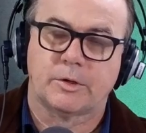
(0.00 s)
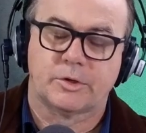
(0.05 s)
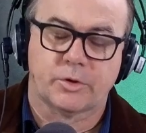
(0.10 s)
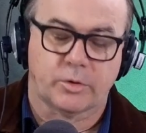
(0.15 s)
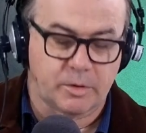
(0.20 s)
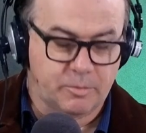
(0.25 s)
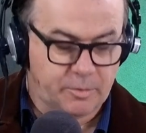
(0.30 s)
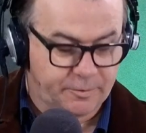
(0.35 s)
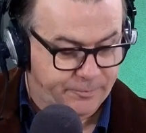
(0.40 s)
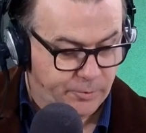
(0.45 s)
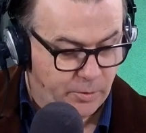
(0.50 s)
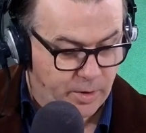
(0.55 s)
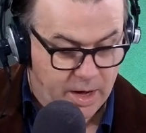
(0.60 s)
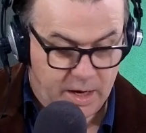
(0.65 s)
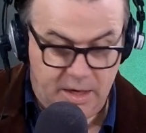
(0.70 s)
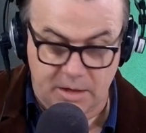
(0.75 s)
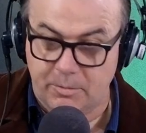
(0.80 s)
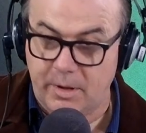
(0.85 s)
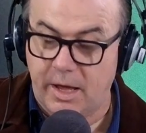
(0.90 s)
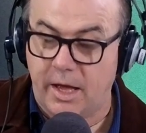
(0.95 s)
talking
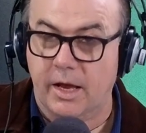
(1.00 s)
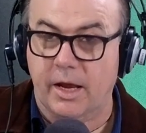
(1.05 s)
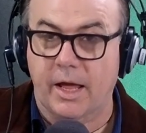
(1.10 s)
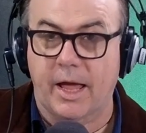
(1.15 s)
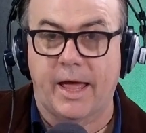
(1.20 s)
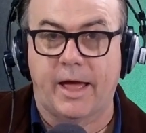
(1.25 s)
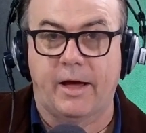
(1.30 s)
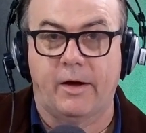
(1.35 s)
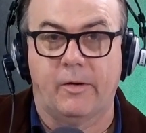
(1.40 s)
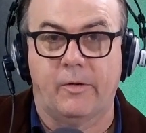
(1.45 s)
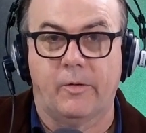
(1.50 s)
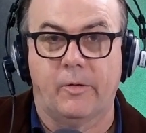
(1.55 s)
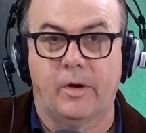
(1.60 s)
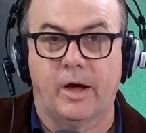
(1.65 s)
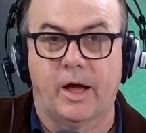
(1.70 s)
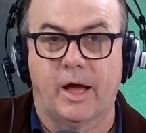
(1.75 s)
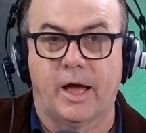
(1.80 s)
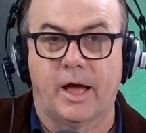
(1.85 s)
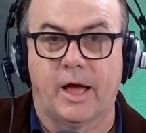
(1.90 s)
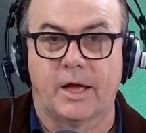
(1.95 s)
beforehand about
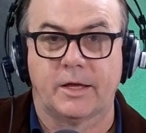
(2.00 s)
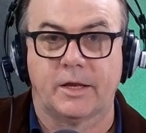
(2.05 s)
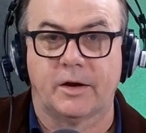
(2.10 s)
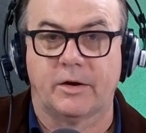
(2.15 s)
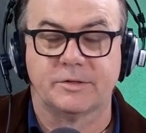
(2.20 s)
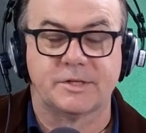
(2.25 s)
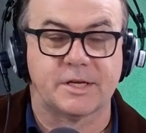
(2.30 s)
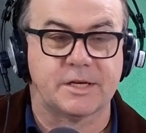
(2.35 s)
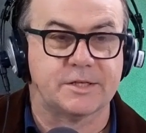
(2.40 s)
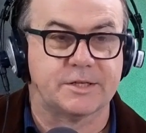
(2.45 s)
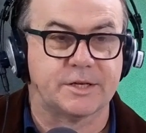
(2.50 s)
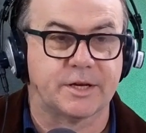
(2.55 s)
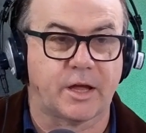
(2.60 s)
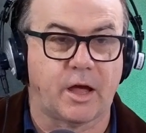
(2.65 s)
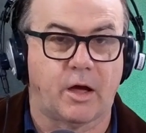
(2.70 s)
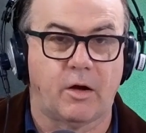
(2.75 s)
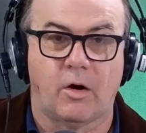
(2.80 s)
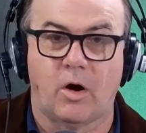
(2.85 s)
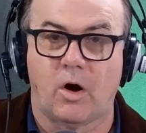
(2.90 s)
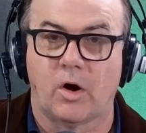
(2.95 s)
how, it's easy to
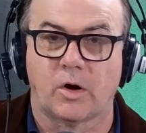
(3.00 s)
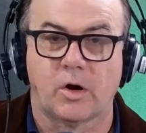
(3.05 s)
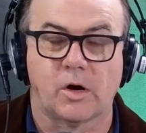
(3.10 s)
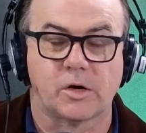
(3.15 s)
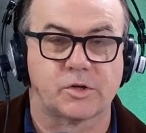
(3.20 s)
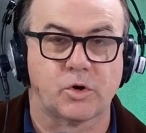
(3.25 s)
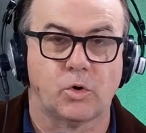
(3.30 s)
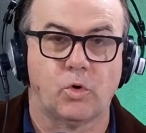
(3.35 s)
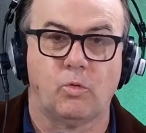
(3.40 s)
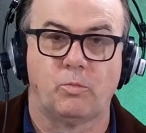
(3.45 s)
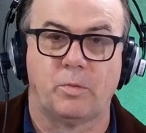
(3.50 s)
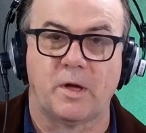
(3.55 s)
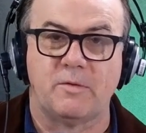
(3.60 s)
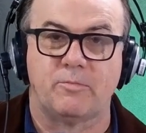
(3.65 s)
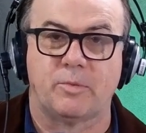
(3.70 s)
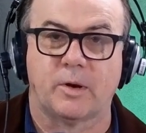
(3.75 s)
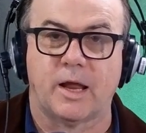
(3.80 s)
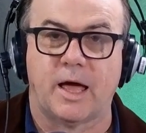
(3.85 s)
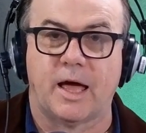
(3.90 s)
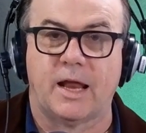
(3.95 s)
go, oh, gosh, all
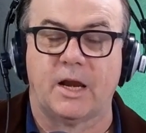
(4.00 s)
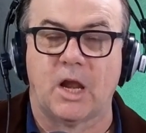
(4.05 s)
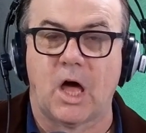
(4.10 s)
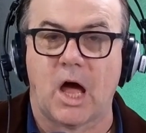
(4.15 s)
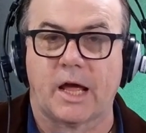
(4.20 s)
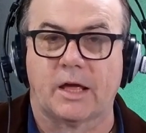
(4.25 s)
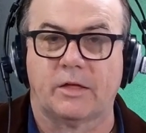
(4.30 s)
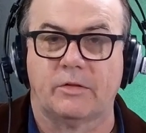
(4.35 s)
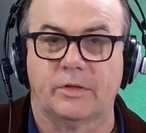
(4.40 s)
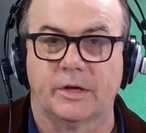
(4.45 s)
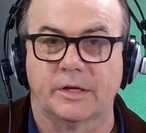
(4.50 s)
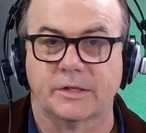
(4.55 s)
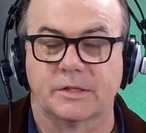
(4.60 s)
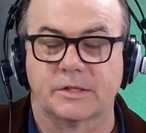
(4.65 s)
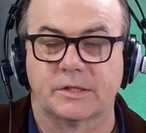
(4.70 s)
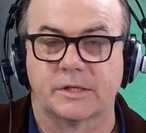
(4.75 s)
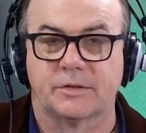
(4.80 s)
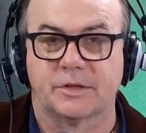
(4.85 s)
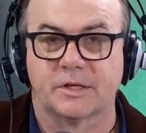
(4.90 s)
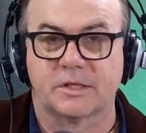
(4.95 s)
people are like this.
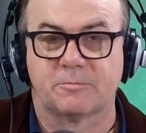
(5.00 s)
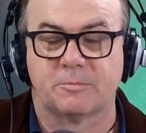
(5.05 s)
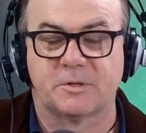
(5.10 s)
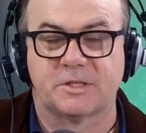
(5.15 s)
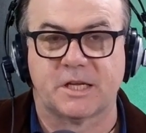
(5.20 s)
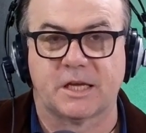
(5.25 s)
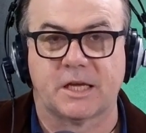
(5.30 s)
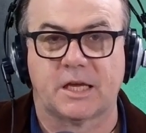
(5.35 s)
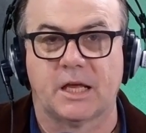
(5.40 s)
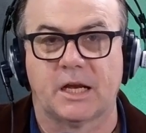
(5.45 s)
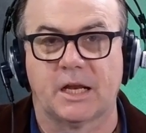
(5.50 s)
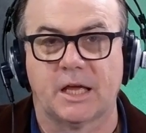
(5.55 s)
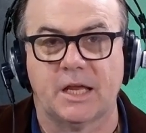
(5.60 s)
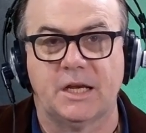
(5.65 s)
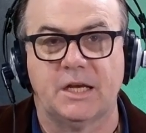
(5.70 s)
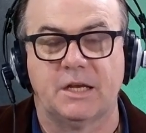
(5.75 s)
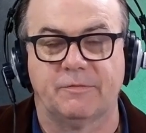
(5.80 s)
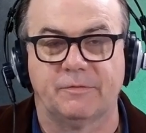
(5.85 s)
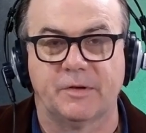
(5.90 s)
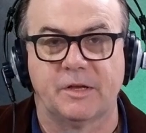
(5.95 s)
So this particular
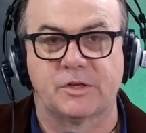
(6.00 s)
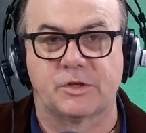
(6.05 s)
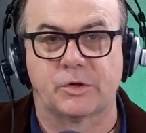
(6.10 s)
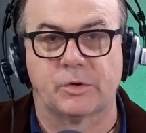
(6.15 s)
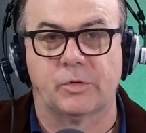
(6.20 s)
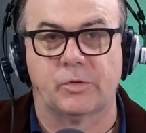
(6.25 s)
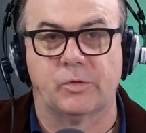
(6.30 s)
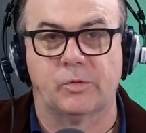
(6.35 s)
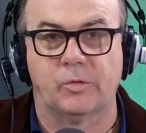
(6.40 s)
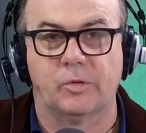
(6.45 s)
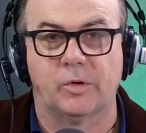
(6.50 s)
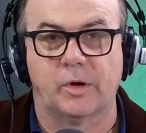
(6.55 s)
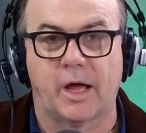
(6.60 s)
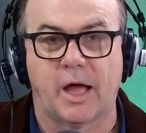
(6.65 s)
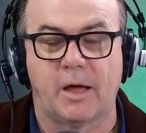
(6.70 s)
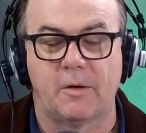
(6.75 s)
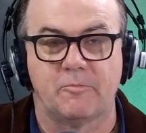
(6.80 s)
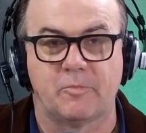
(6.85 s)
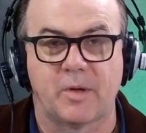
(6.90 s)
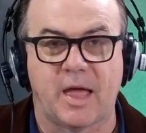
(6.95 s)
individual,
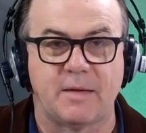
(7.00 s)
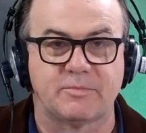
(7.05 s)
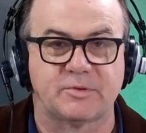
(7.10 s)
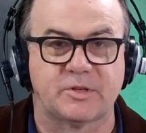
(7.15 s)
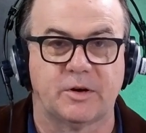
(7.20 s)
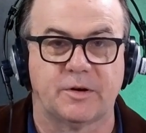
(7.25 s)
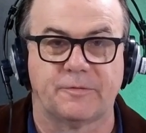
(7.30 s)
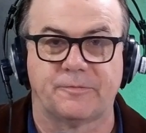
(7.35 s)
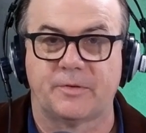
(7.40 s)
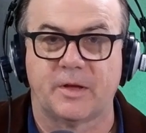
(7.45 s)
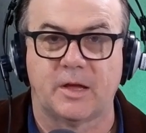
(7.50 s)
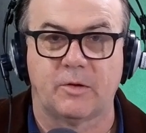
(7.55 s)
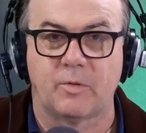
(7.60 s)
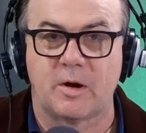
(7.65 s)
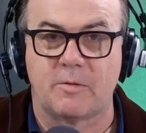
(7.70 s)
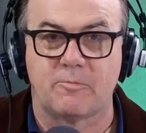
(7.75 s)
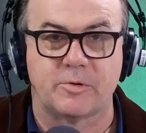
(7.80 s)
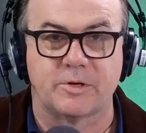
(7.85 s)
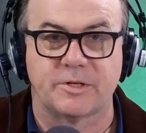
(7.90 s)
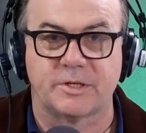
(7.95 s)
perhaps not a fair
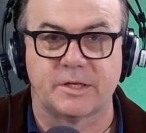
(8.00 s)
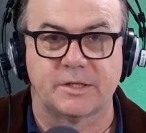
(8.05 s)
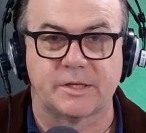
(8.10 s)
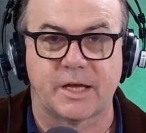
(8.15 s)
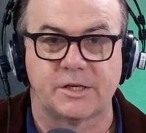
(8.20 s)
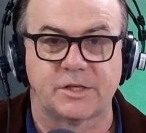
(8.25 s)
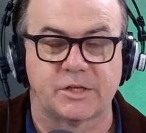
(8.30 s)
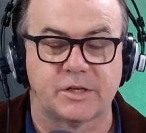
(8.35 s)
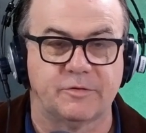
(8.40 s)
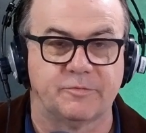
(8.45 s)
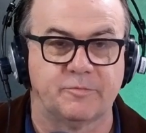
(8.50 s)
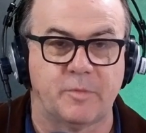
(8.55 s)
representation of